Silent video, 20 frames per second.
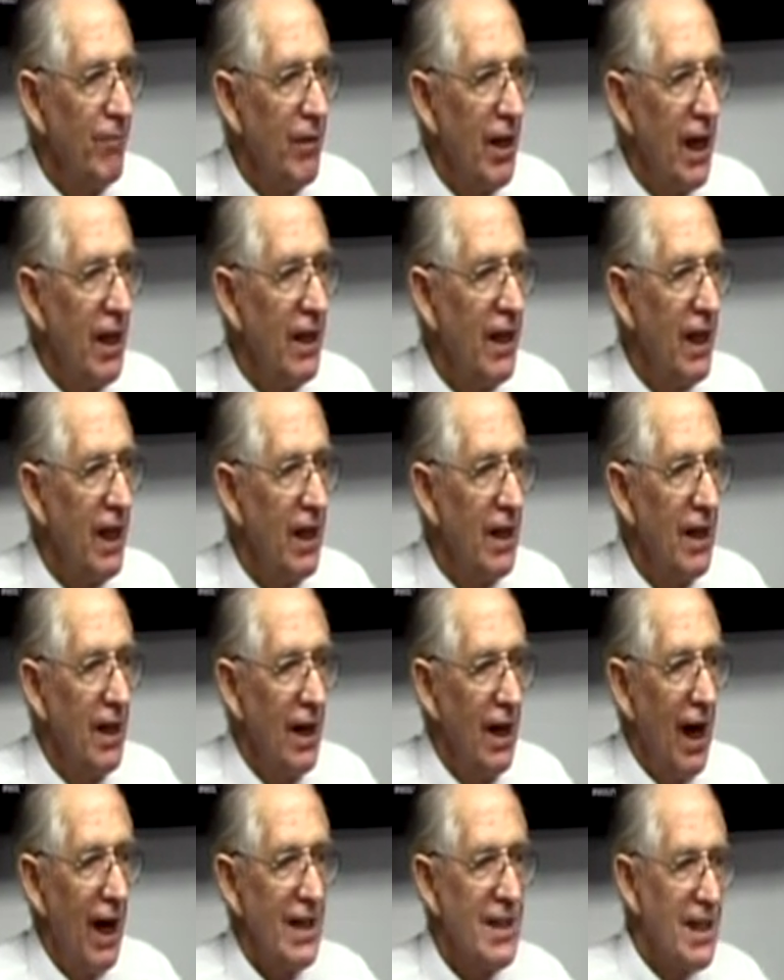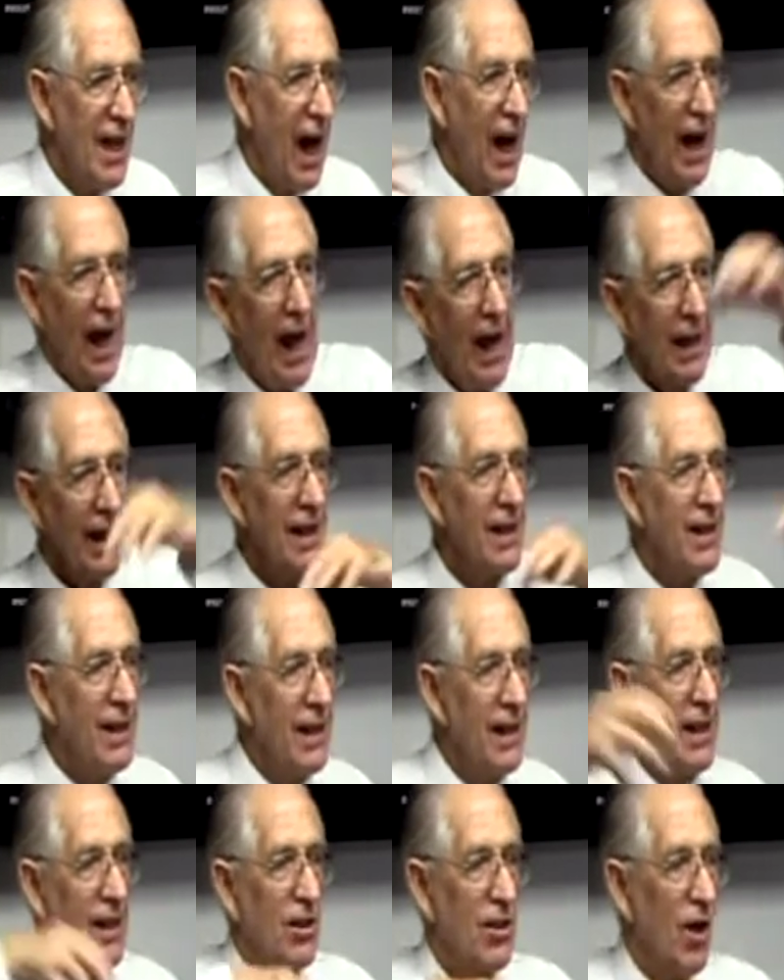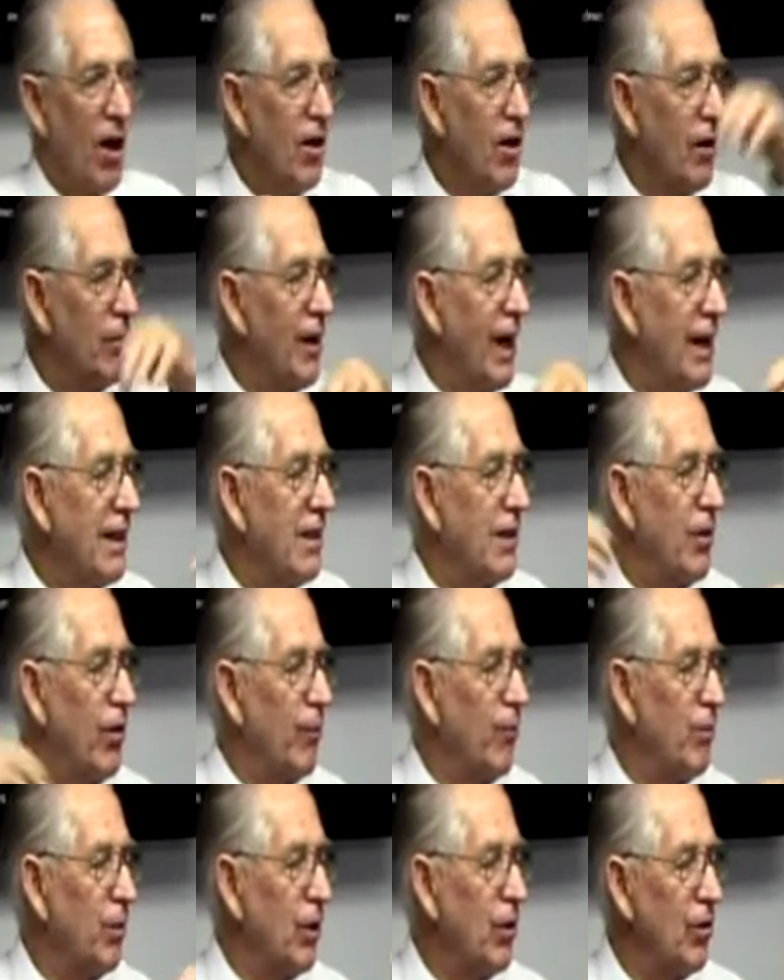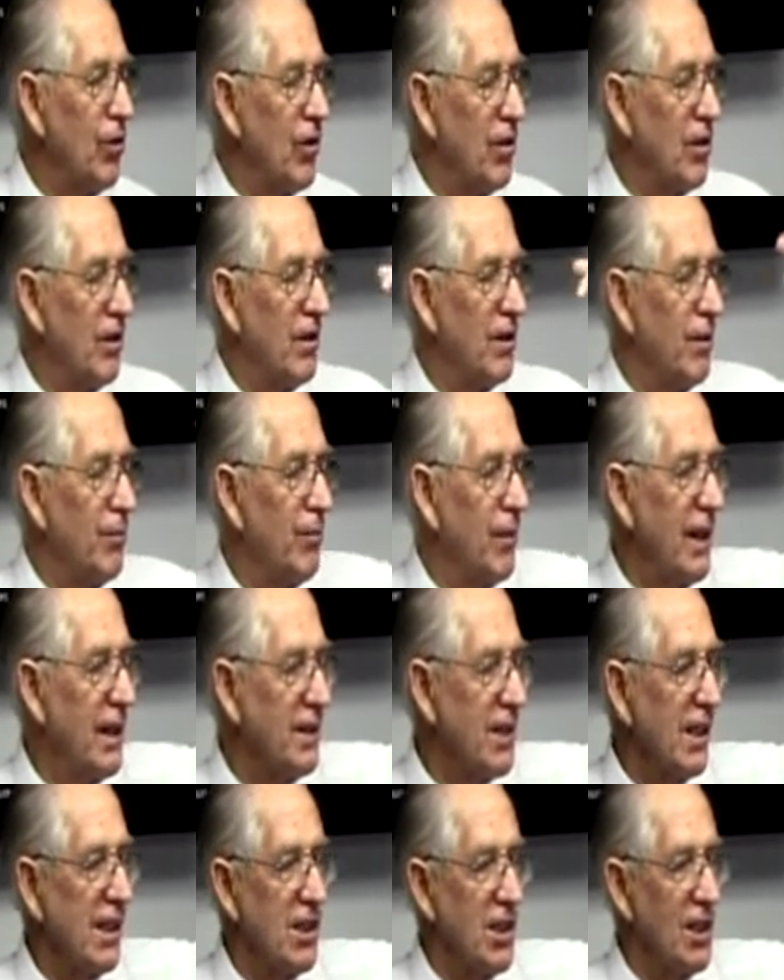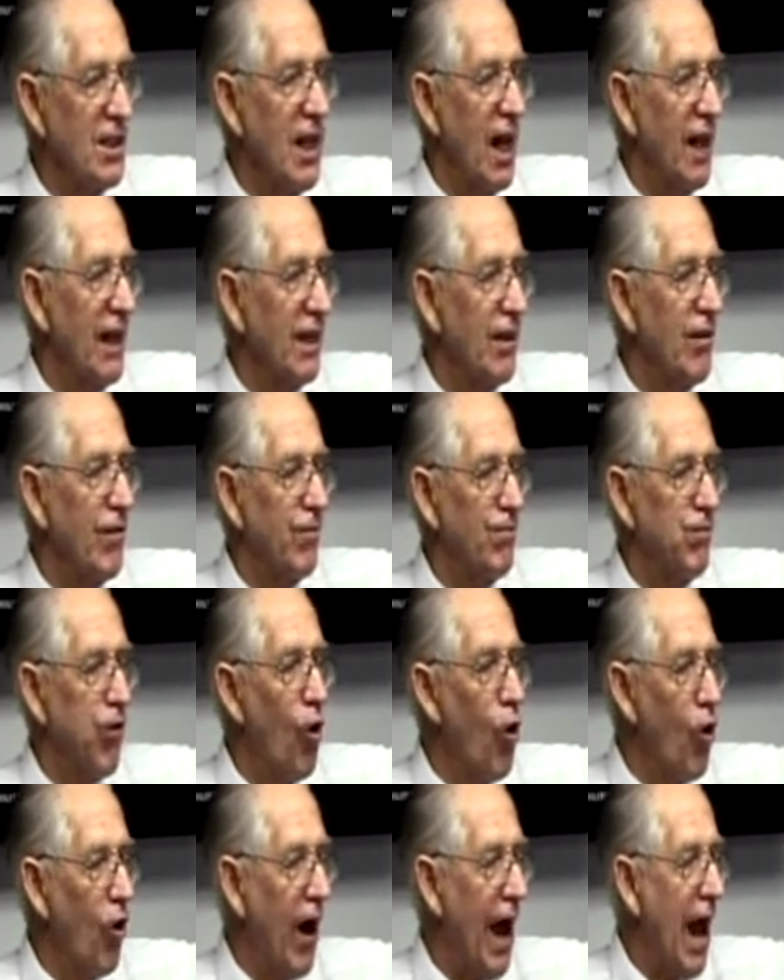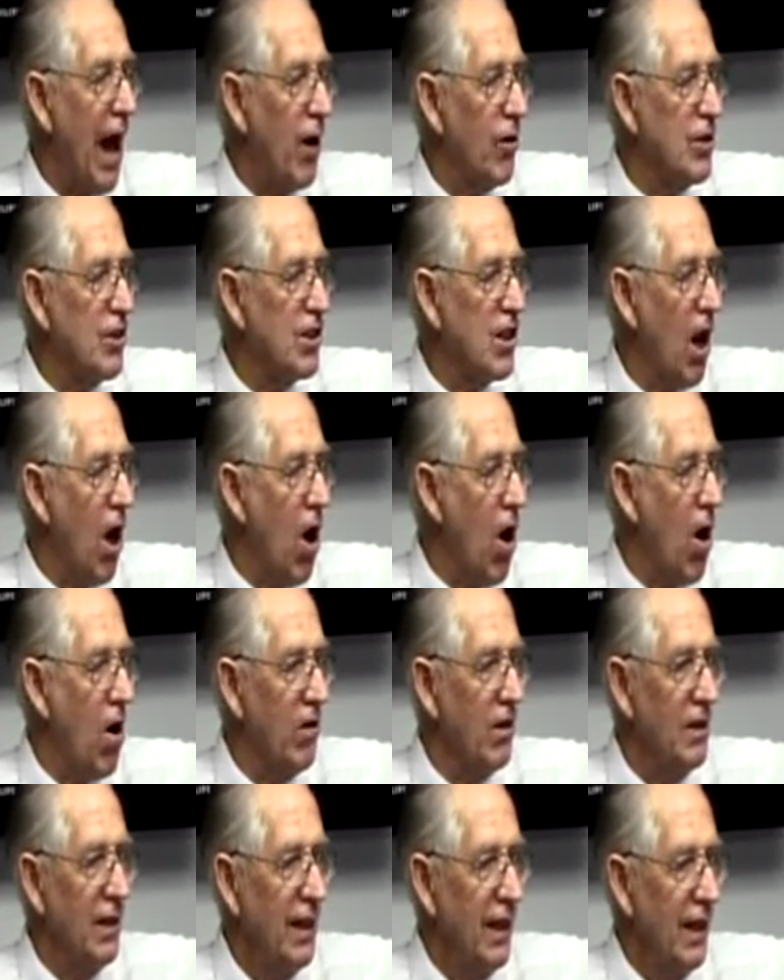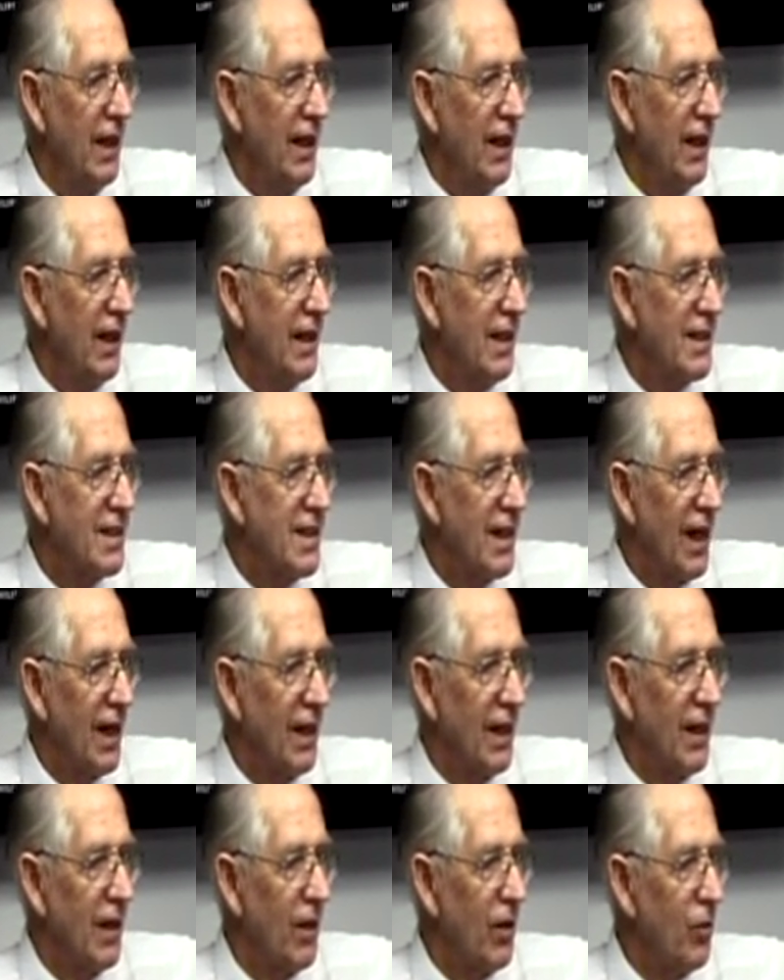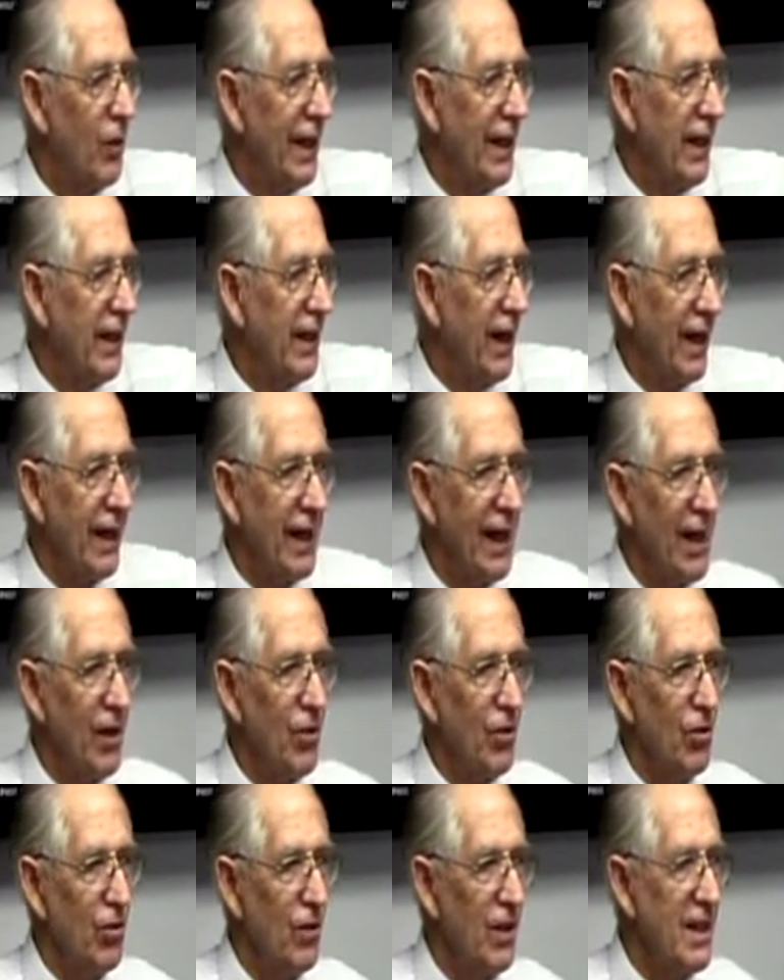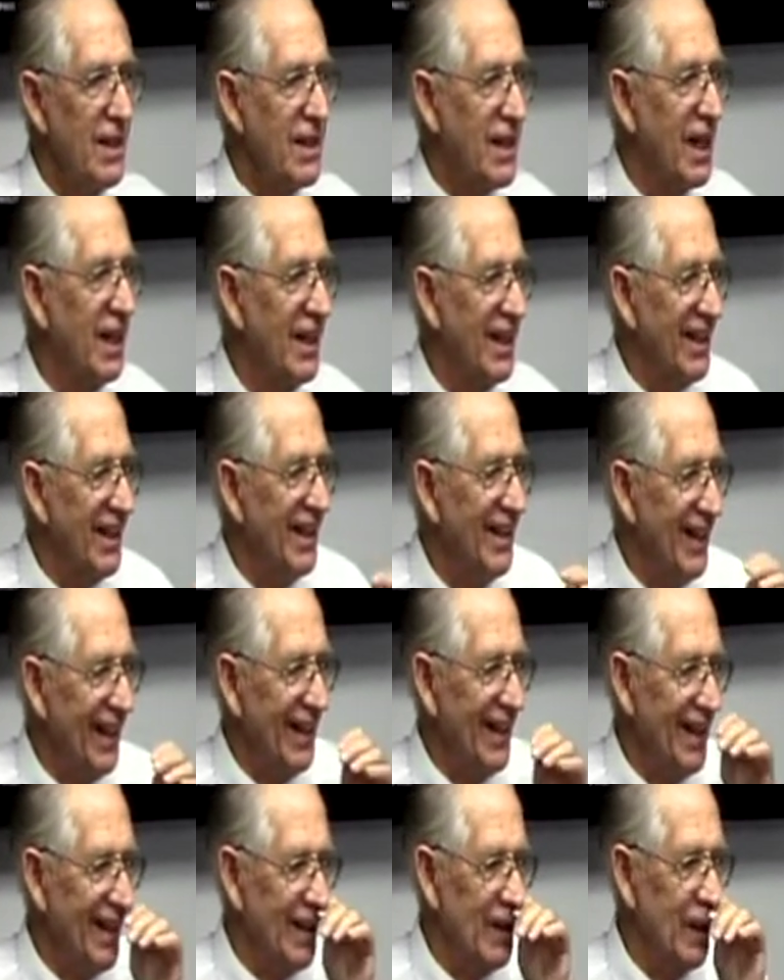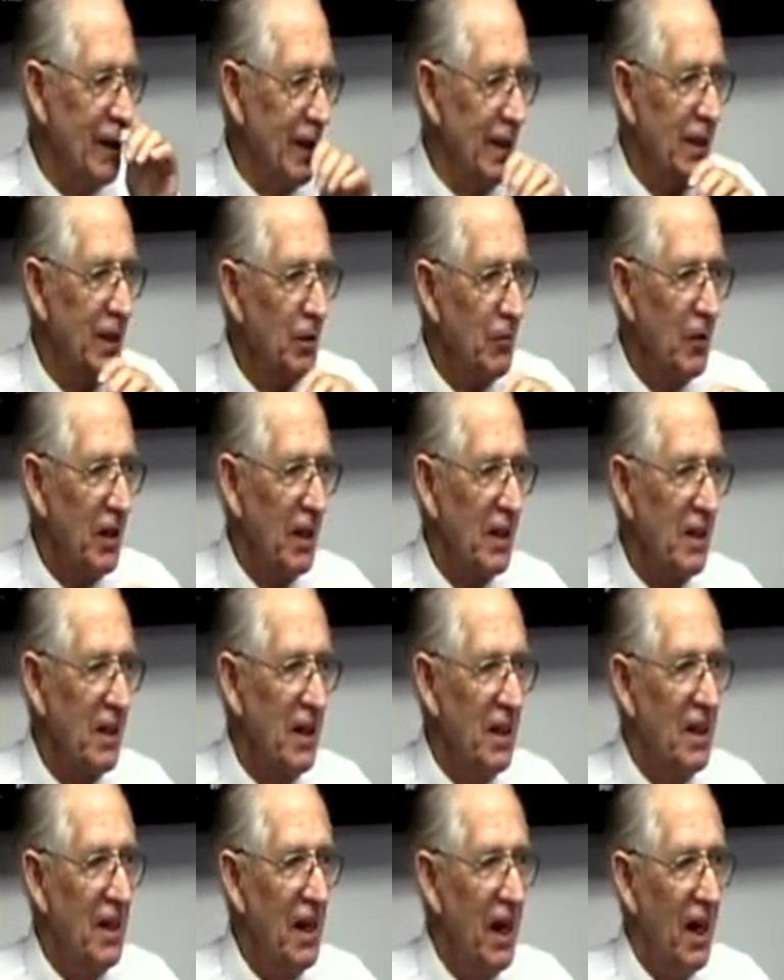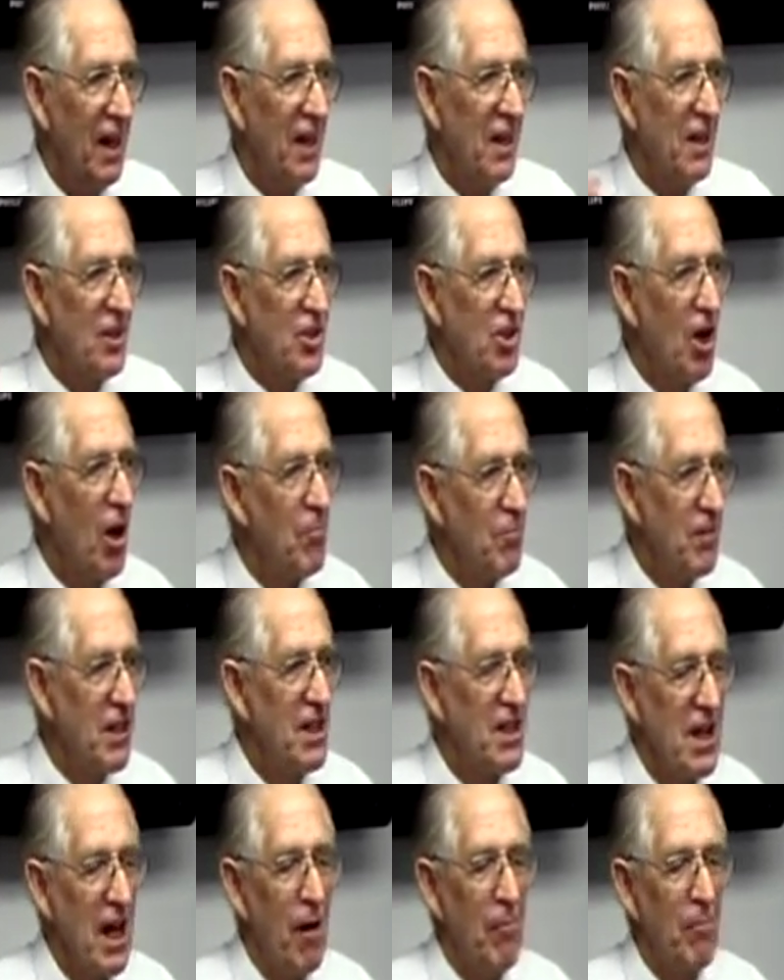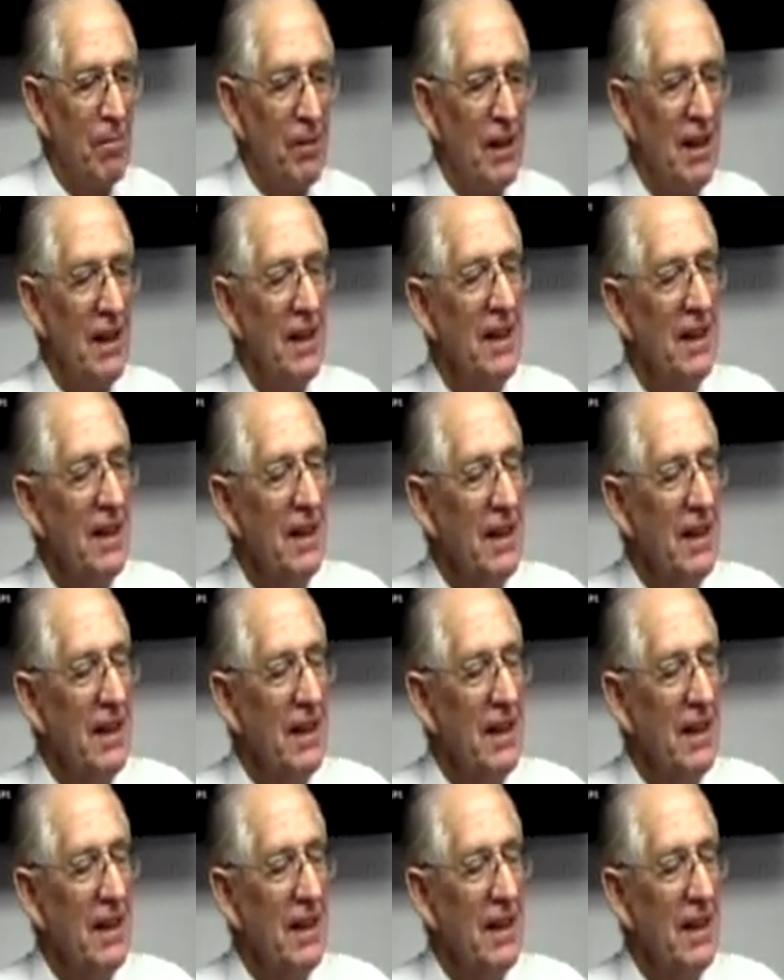And then I start adding things onto my computer and the message is like 4 hours long. And it's like, oh, wait, I can't do this. I got to chop this up, right?